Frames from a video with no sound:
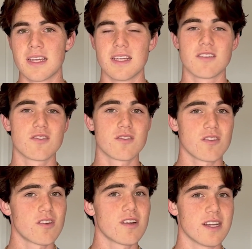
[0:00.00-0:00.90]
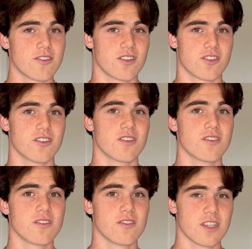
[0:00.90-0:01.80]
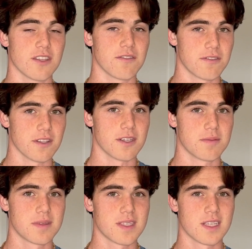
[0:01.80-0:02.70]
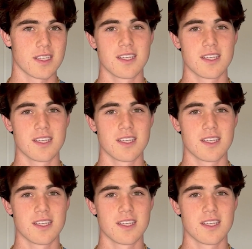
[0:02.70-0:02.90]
is star edge rusher Jaelan Phillips.